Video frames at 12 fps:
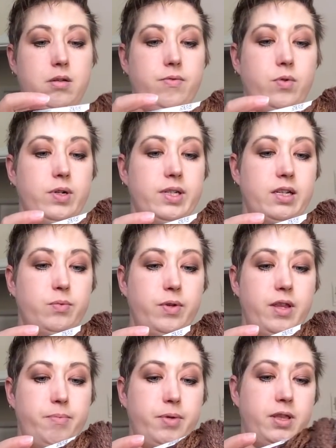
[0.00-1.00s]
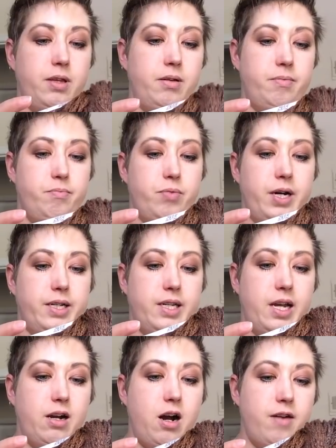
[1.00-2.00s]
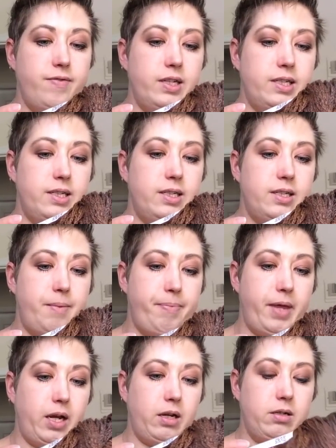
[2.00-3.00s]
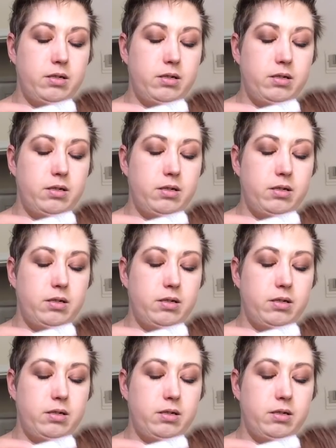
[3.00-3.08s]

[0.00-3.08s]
Of course, that's where they put the price tag. Harvest something.